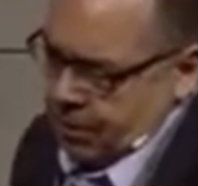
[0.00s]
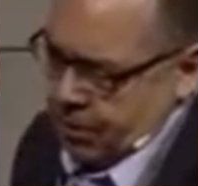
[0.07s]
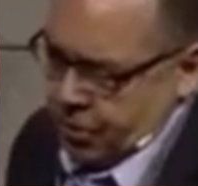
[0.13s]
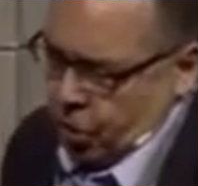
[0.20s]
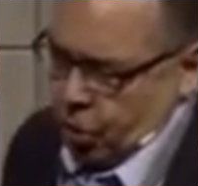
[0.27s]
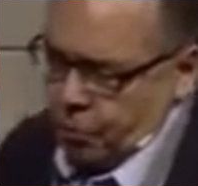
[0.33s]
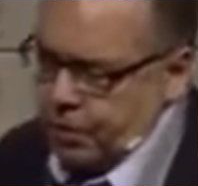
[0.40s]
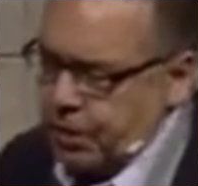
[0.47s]

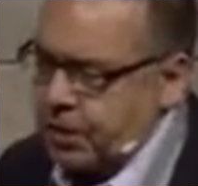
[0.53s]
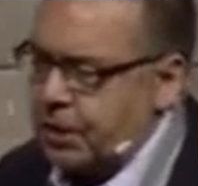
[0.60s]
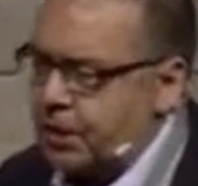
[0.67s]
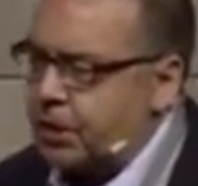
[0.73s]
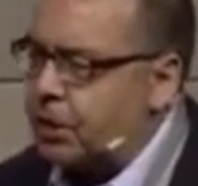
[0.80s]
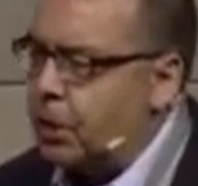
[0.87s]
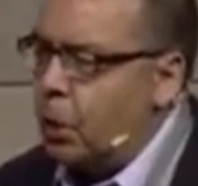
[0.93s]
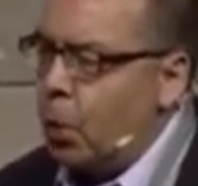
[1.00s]

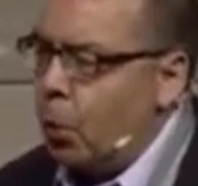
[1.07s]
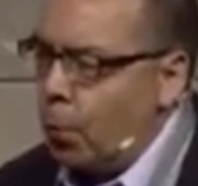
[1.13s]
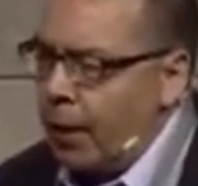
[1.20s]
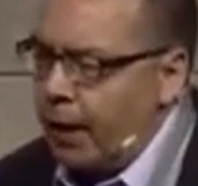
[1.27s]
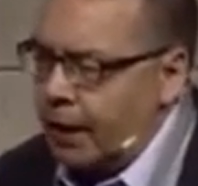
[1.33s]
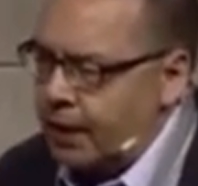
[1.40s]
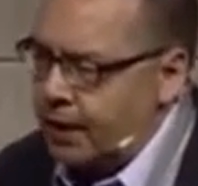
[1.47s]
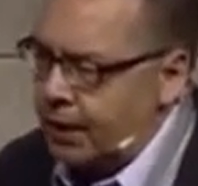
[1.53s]
services
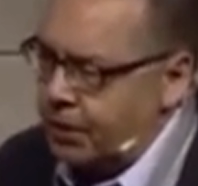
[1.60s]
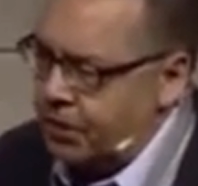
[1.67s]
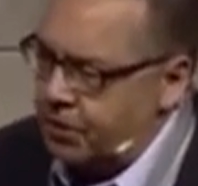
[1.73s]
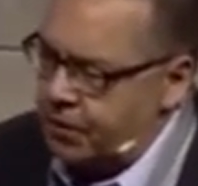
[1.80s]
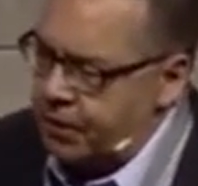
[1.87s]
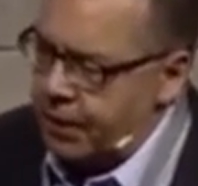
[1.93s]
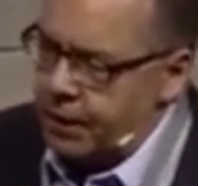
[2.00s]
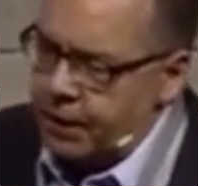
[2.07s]
where
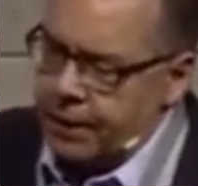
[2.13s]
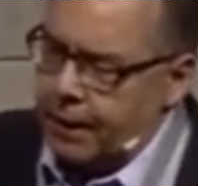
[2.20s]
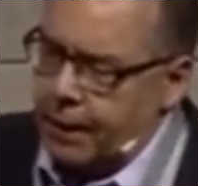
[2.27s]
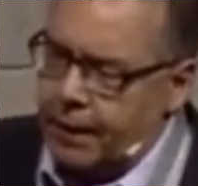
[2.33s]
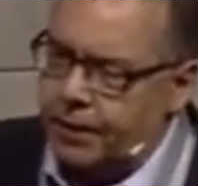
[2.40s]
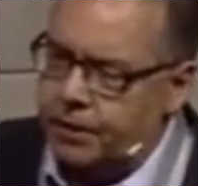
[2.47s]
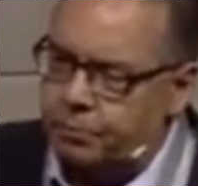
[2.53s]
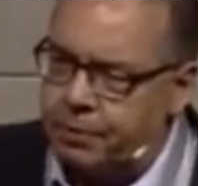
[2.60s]
teachers can
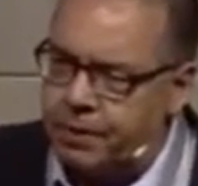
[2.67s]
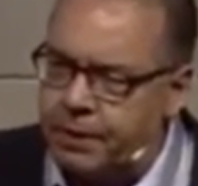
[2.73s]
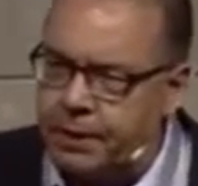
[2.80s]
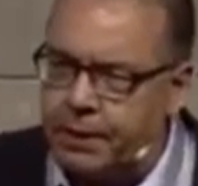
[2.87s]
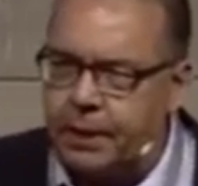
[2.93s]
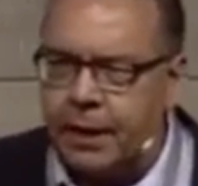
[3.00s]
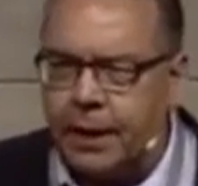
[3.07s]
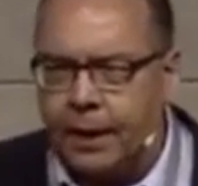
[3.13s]
tell us we
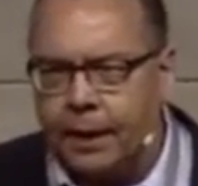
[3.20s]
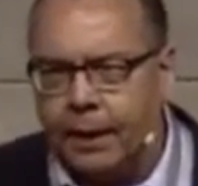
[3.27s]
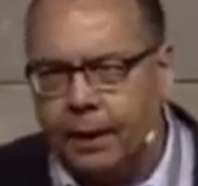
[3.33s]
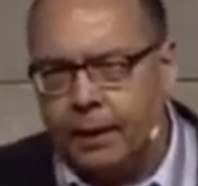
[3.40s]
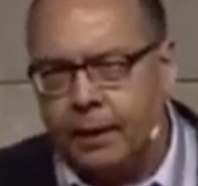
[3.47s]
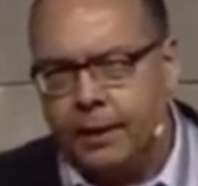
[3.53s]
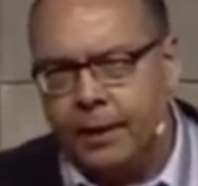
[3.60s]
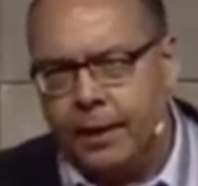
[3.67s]
need a
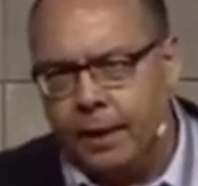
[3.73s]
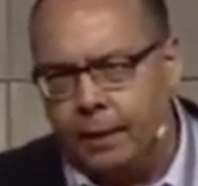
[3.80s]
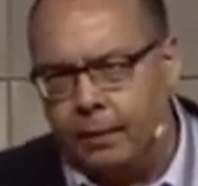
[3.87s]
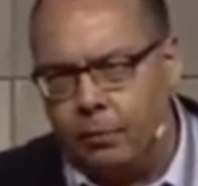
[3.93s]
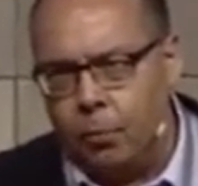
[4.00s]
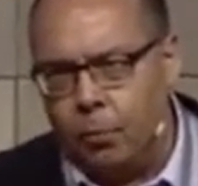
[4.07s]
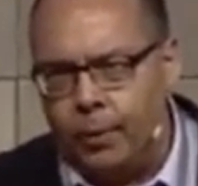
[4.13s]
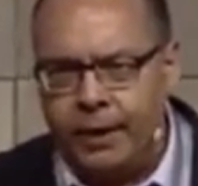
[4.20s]

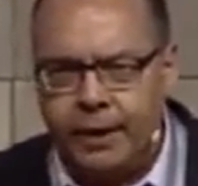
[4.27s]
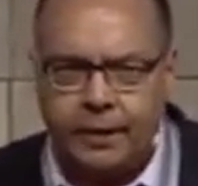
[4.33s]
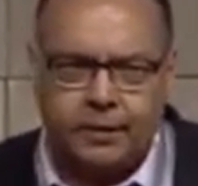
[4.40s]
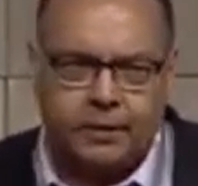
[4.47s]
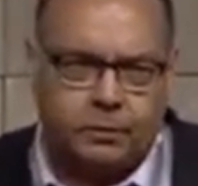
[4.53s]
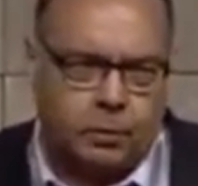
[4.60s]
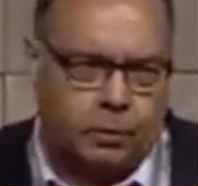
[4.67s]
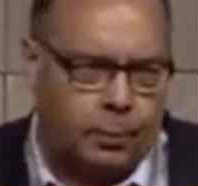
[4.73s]

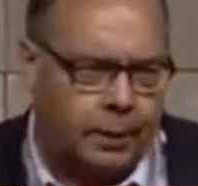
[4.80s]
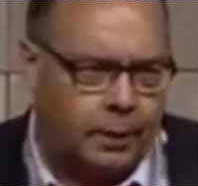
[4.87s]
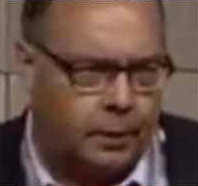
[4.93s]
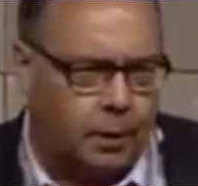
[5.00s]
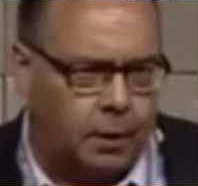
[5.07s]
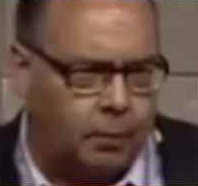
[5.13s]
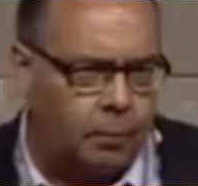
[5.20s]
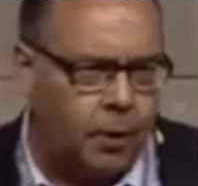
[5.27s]
10-week
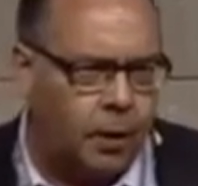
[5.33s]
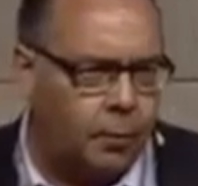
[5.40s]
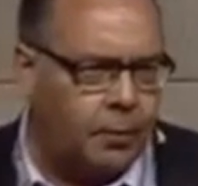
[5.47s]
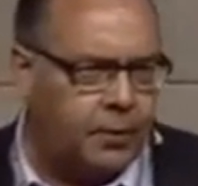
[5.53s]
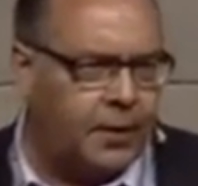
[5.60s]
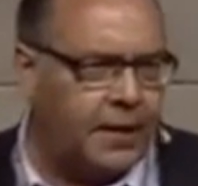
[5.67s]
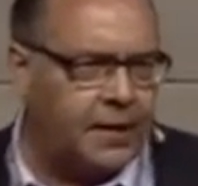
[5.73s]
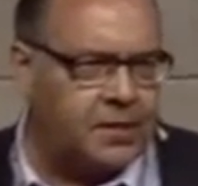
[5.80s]
curriculum
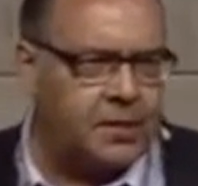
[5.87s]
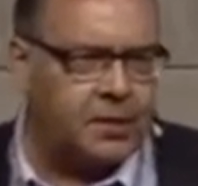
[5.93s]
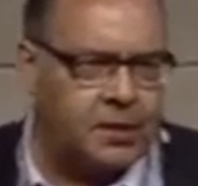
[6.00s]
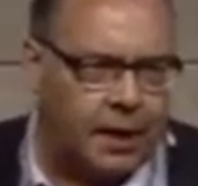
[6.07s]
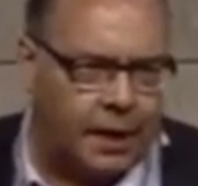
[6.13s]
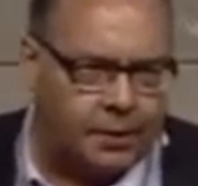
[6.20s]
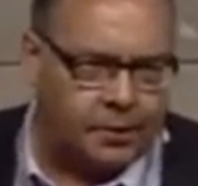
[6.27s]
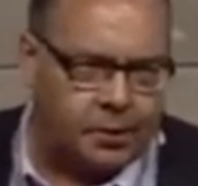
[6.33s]
with
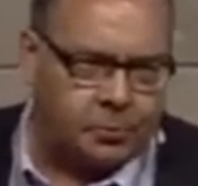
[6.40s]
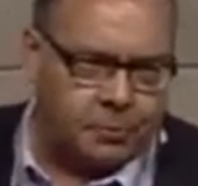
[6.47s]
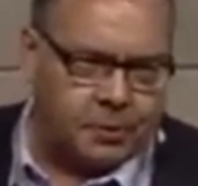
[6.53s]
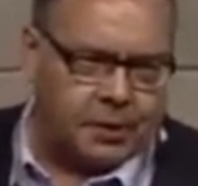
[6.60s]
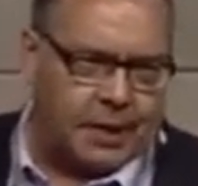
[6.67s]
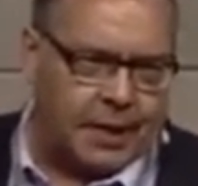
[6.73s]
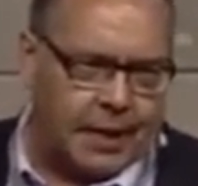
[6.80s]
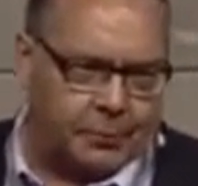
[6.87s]
exercises, with
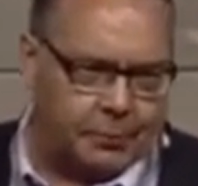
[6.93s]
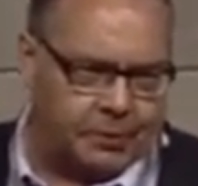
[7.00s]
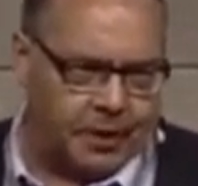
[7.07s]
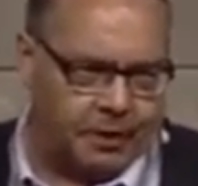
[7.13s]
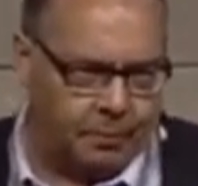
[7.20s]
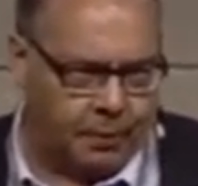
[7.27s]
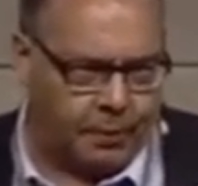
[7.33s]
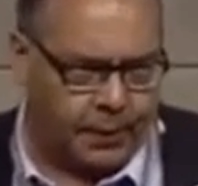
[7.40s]
slides, with
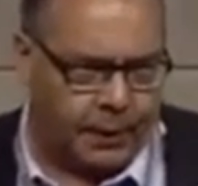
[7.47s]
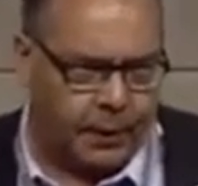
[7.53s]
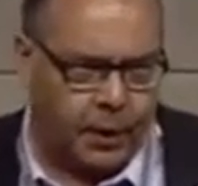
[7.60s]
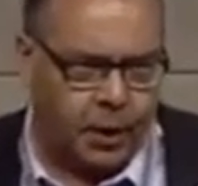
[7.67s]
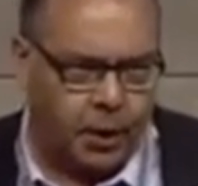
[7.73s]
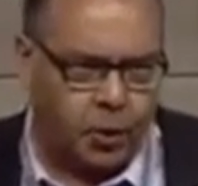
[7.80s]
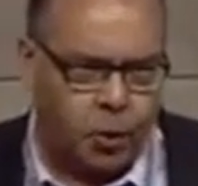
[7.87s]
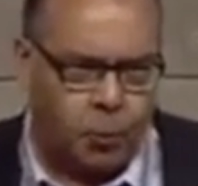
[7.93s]
everything
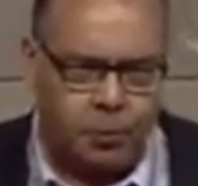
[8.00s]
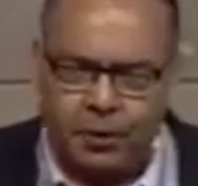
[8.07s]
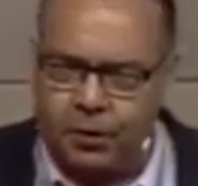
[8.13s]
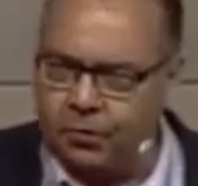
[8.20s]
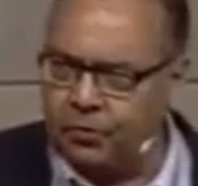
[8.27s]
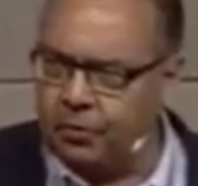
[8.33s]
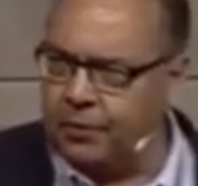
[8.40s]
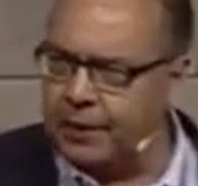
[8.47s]
to be
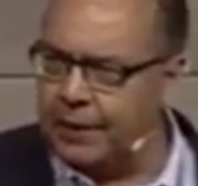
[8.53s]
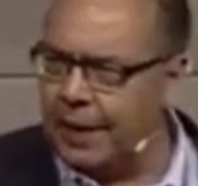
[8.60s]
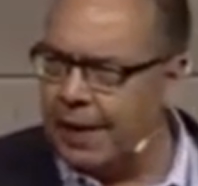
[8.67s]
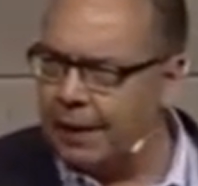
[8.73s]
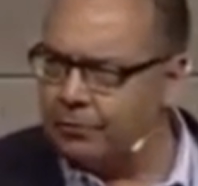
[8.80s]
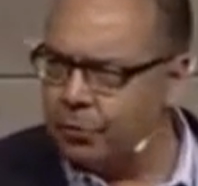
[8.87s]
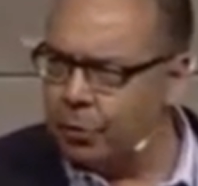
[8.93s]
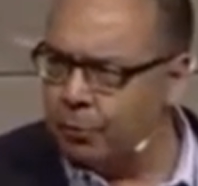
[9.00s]
used in the
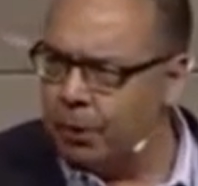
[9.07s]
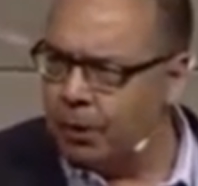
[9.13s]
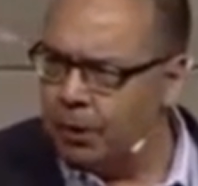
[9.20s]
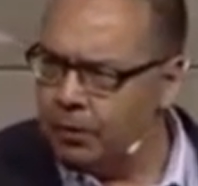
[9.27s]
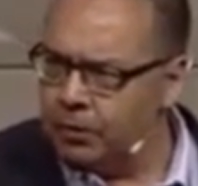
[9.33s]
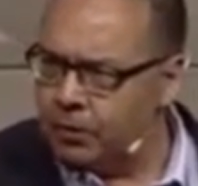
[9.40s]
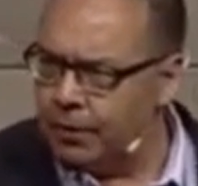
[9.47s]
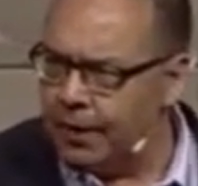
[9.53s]
classroom,
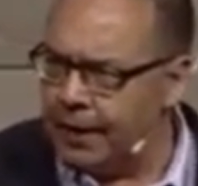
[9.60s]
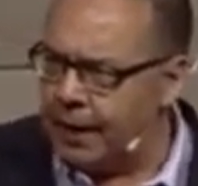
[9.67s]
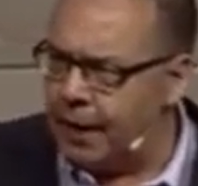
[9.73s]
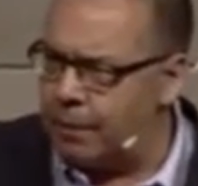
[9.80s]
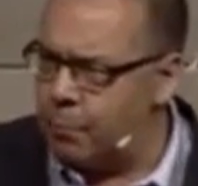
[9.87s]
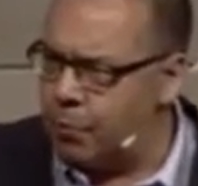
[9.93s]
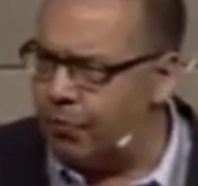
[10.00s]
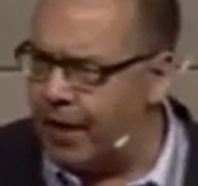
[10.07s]
so they
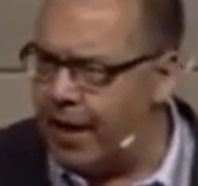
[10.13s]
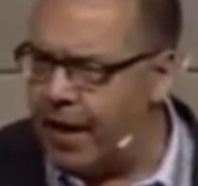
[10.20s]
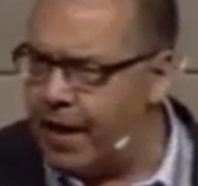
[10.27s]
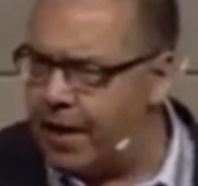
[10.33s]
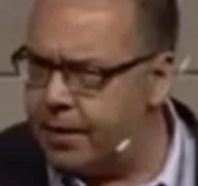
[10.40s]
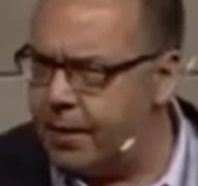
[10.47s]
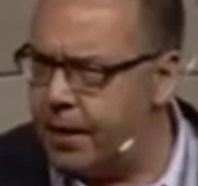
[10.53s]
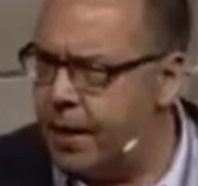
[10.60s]
can move
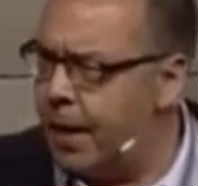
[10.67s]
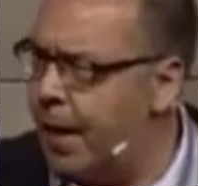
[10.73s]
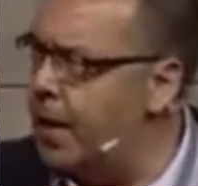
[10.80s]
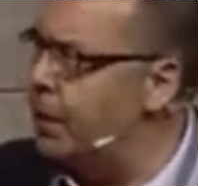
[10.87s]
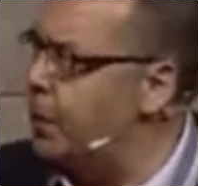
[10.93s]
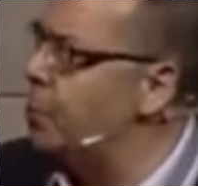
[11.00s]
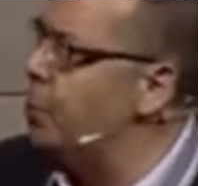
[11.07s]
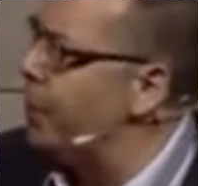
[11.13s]
ahead
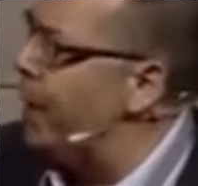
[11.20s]
and do